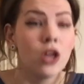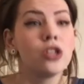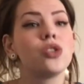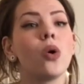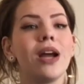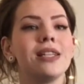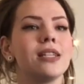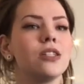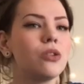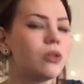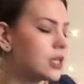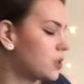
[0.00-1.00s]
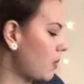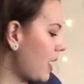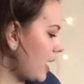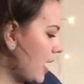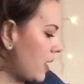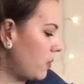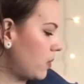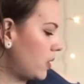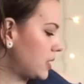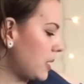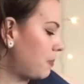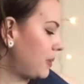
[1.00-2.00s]
So I did notice when I
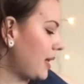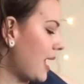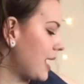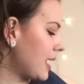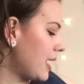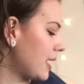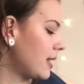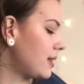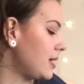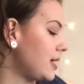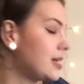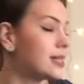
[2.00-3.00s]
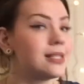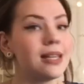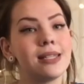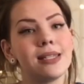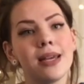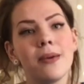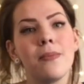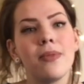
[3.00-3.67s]
was applying the system